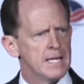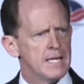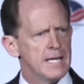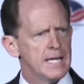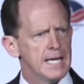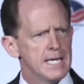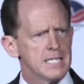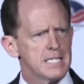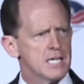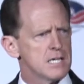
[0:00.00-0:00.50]

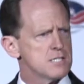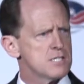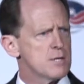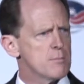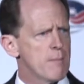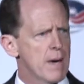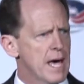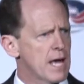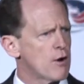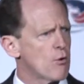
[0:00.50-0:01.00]
It doesn't
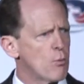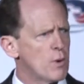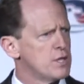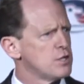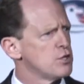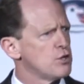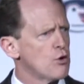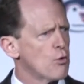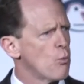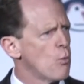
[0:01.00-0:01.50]
matter whether
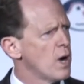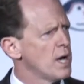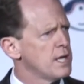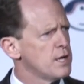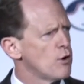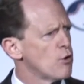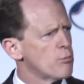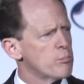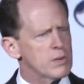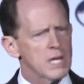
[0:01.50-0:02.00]
you're white
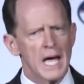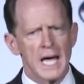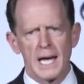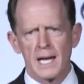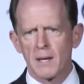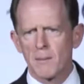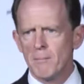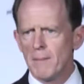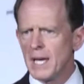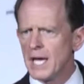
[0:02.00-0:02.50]
or
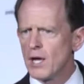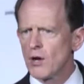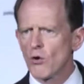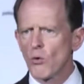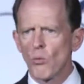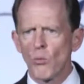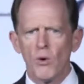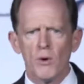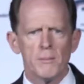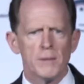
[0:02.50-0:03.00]
black, man or
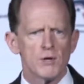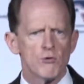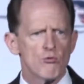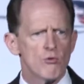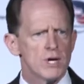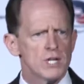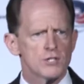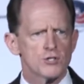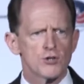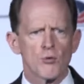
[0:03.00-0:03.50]
woman,
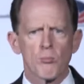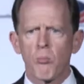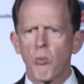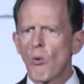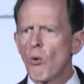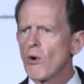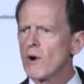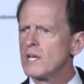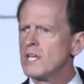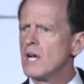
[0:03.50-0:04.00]
rich or
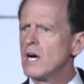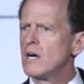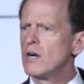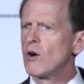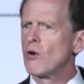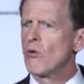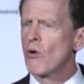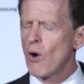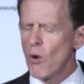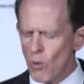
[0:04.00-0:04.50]
poor, young
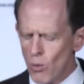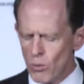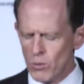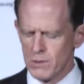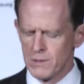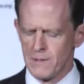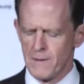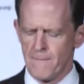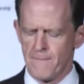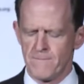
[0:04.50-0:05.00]
or
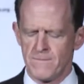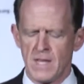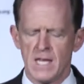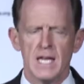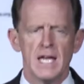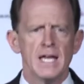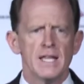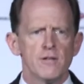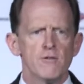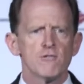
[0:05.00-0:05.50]
old.
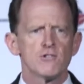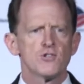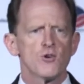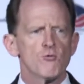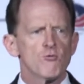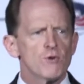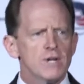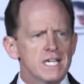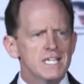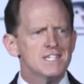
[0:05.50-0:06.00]
There's a
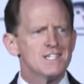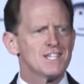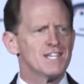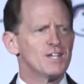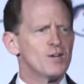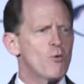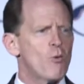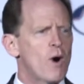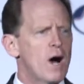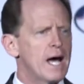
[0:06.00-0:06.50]

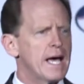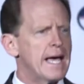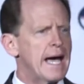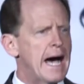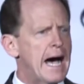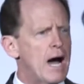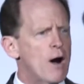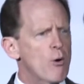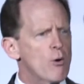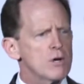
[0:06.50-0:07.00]
reason why
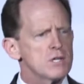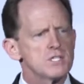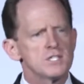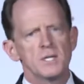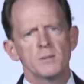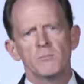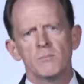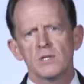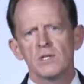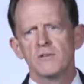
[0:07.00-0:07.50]
our
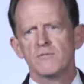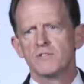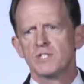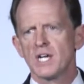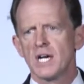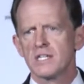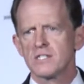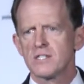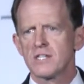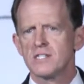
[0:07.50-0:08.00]
symbol of
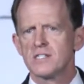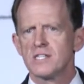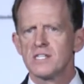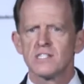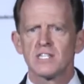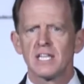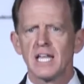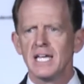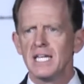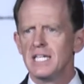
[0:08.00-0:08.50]
justice
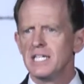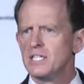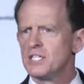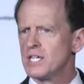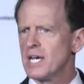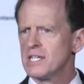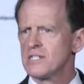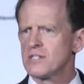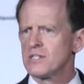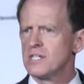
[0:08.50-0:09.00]
is Lady
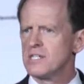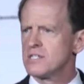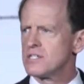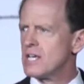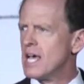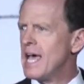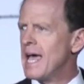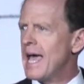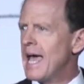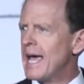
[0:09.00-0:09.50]

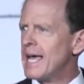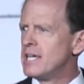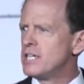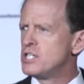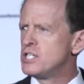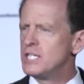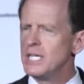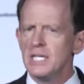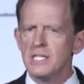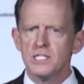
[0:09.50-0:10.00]
Justice, and
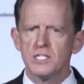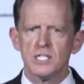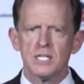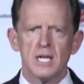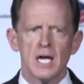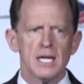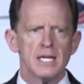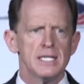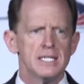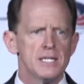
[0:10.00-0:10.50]

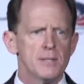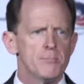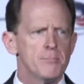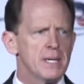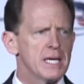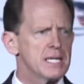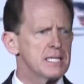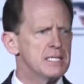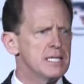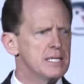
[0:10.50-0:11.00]
she's
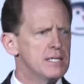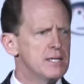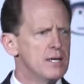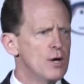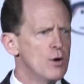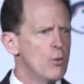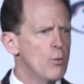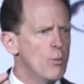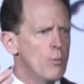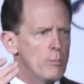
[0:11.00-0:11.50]
depicted
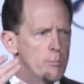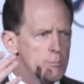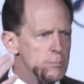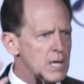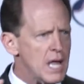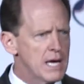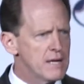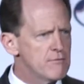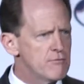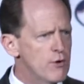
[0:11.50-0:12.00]

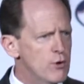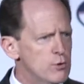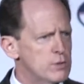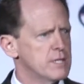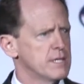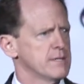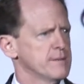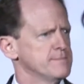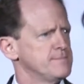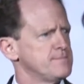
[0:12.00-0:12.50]
blindfolded.